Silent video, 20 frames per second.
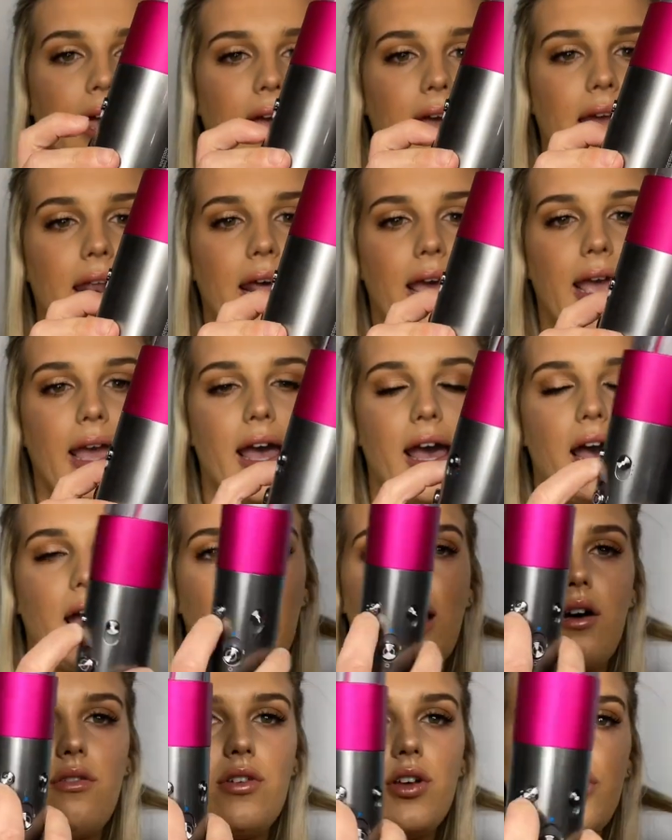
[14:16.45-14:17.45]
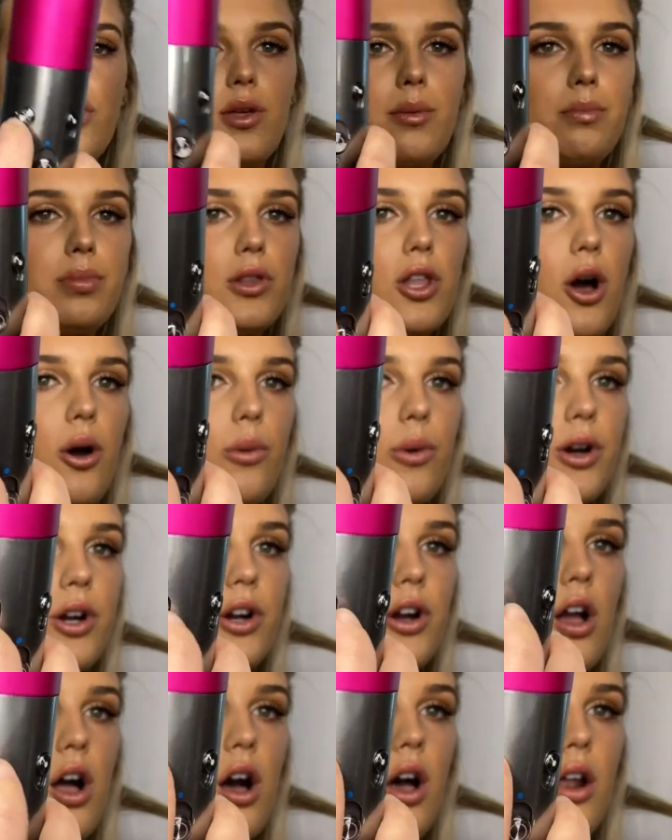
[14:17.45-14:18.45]
and I have the
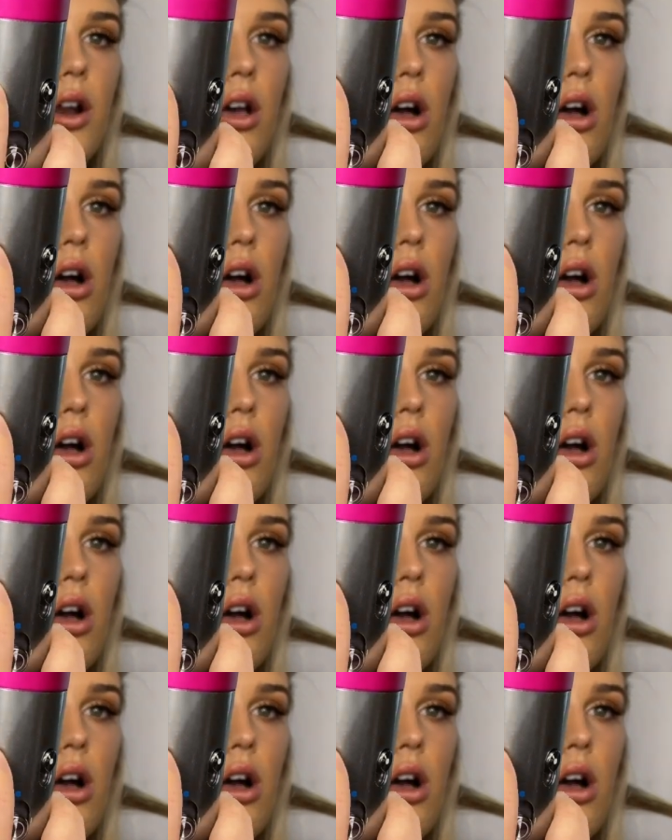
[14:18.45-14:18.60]
blower on